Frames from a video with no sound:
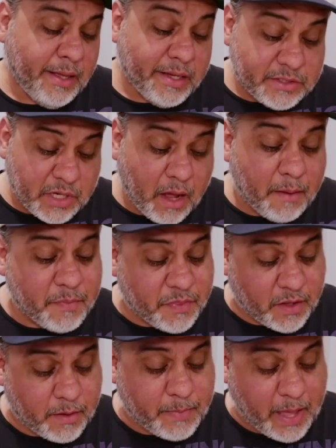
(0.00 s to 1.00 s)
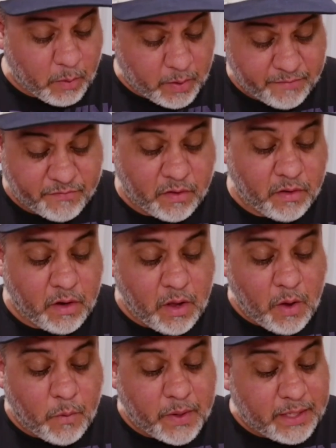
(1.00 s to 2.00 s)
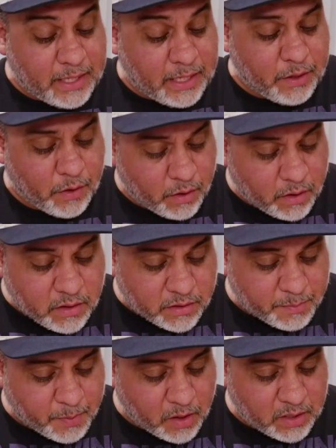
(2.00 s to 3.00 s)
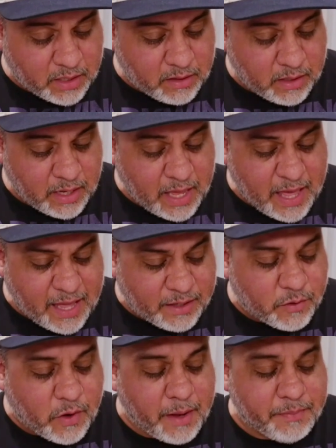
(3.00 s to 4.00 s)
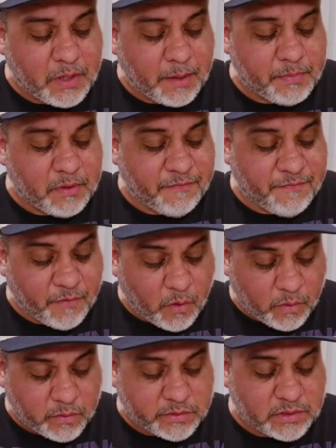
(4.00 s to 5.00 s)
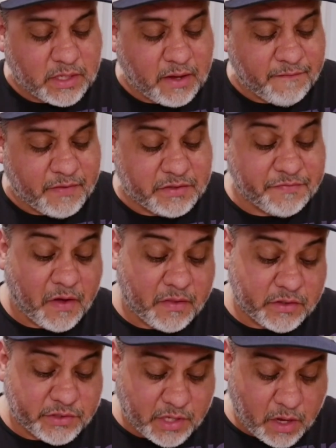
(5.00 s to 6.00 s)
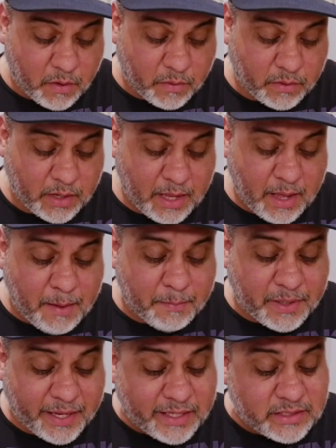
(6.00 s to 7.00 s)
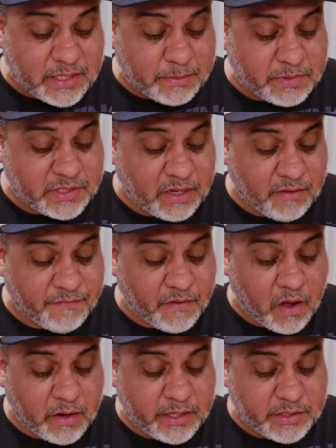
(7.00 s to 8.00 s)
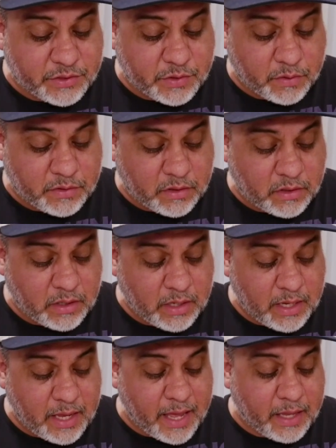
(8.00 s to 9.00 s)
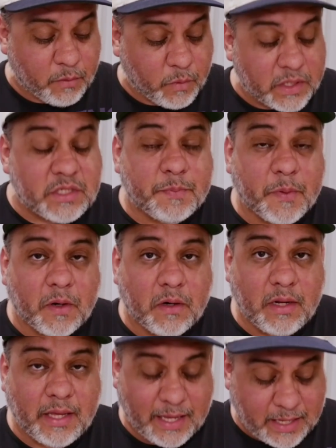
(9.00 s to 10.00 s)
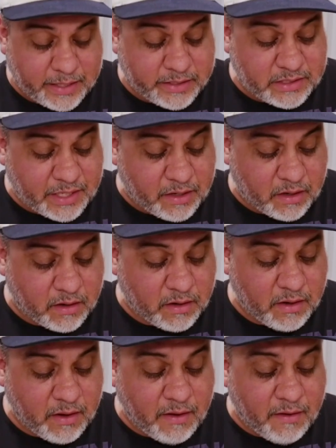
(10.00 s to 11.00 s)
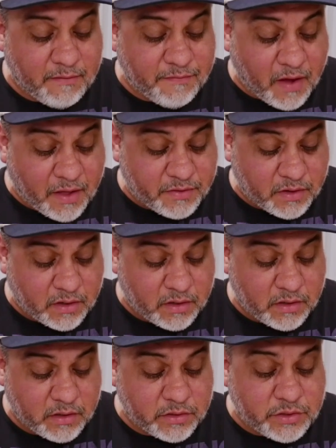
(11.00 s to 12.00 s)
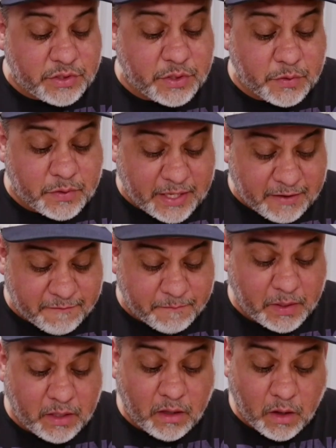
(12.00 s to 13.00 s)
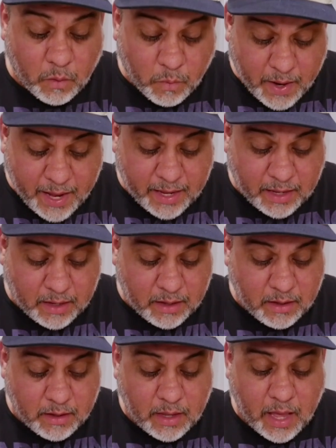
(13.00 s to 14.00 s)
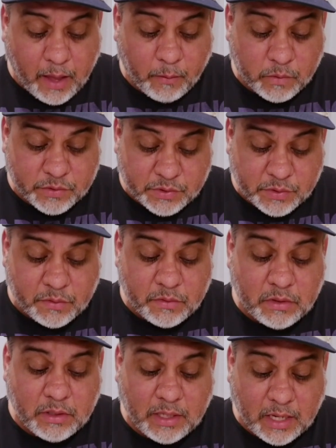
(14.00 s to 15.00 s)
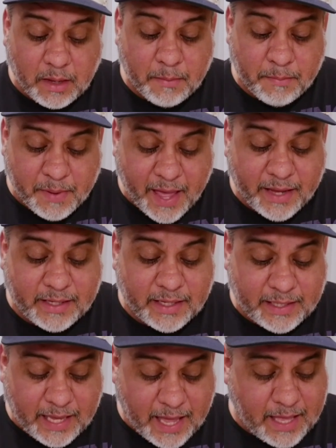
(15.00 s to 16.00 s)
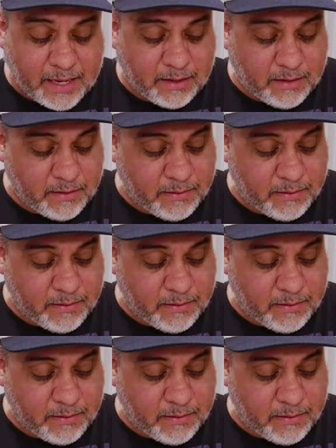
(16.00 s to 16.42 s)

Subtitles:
Tom Thumb, however, when he heard of the bargain, had crept up the folds of his father's coat, placed himself on his shoulder, and whispered in his ear, Father, do give me away. I will soon come back again.